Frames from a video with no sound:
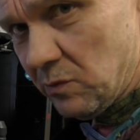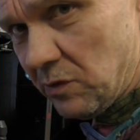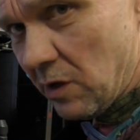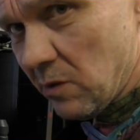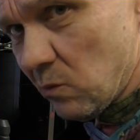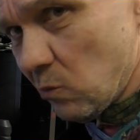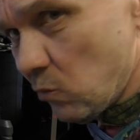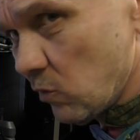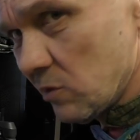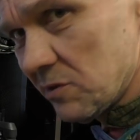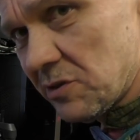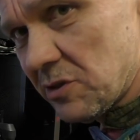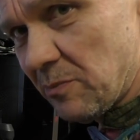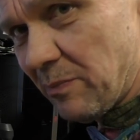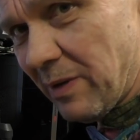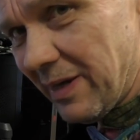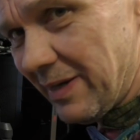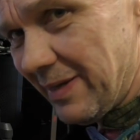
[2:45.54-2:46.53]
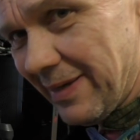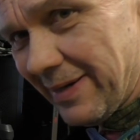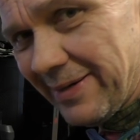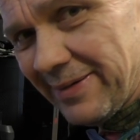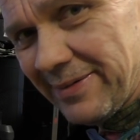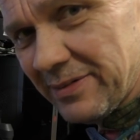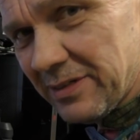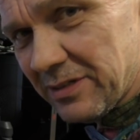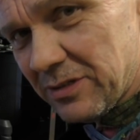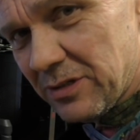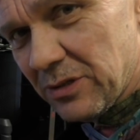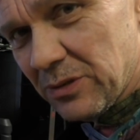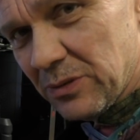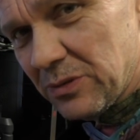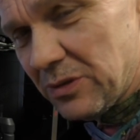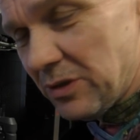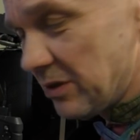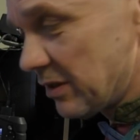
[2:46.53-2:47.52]
don't want to pay that at
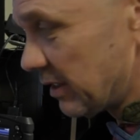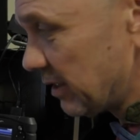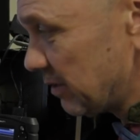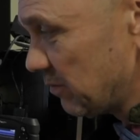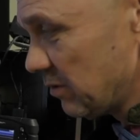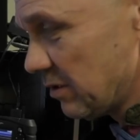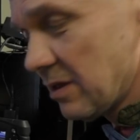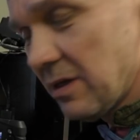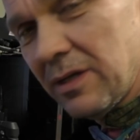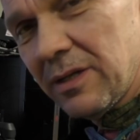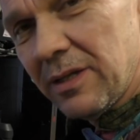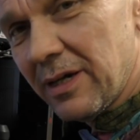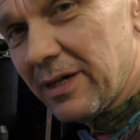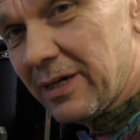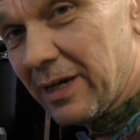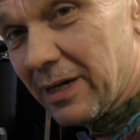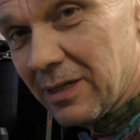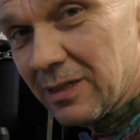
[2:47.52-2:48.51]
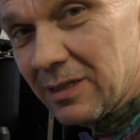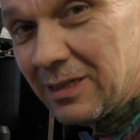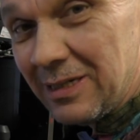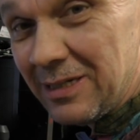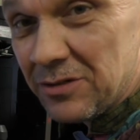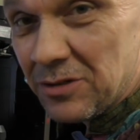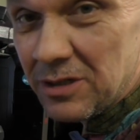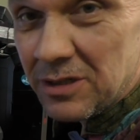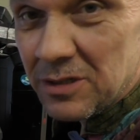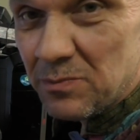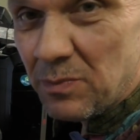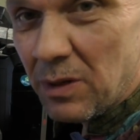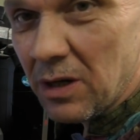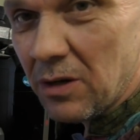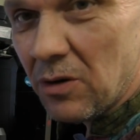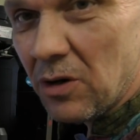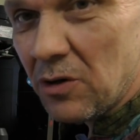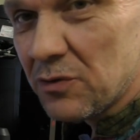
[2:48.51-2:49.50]
all, do they? Well, they can literally just
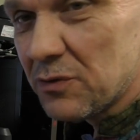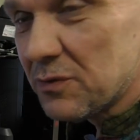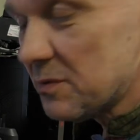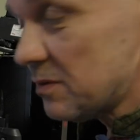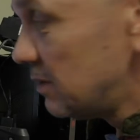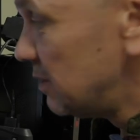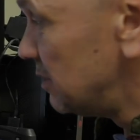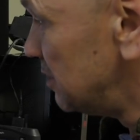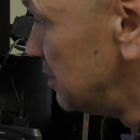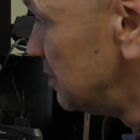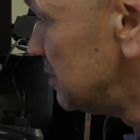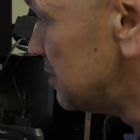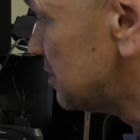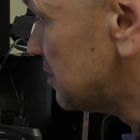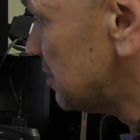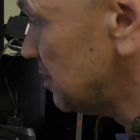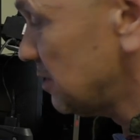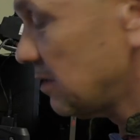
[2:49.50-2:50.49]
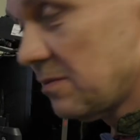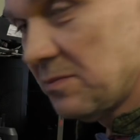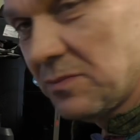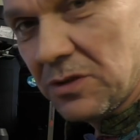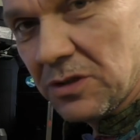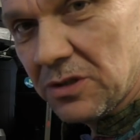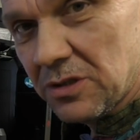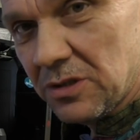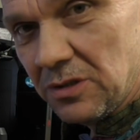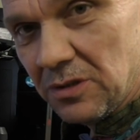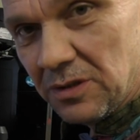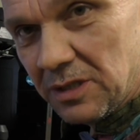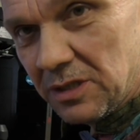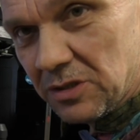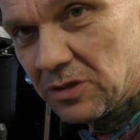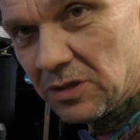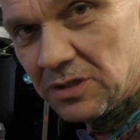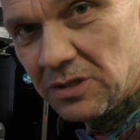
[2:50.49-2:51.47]
bugger off, and I'm just not
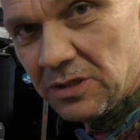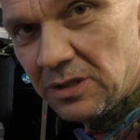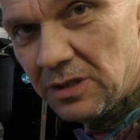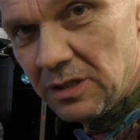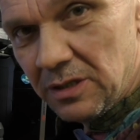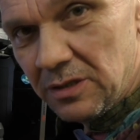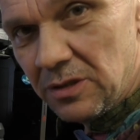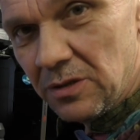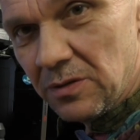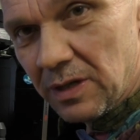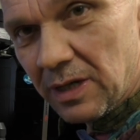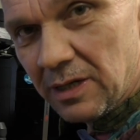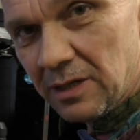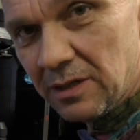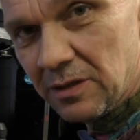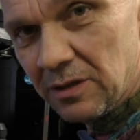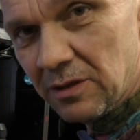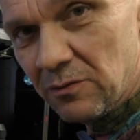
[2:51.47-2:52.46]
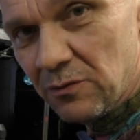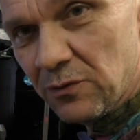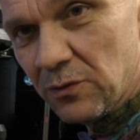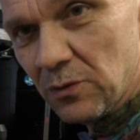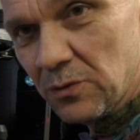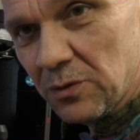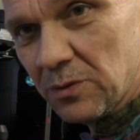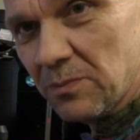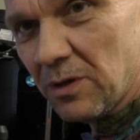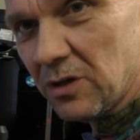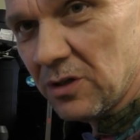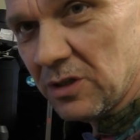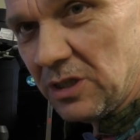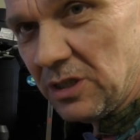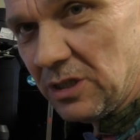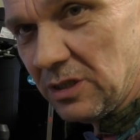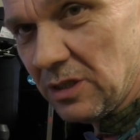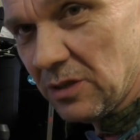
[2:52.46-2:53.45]
interested in doing anything for them. I
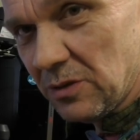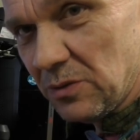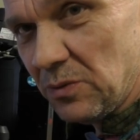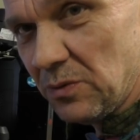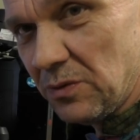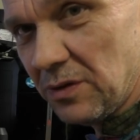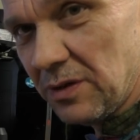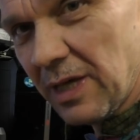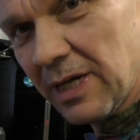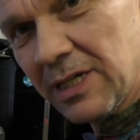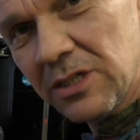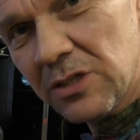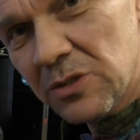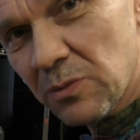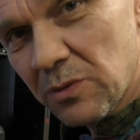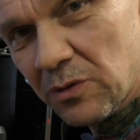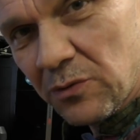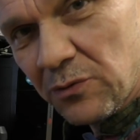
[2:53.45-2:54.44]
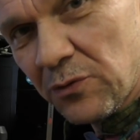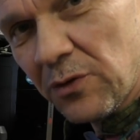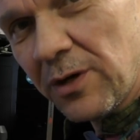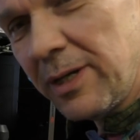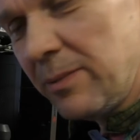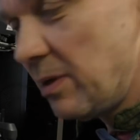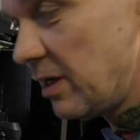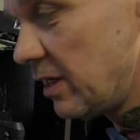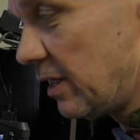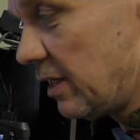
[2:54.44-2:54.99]
know that they just want a freebie.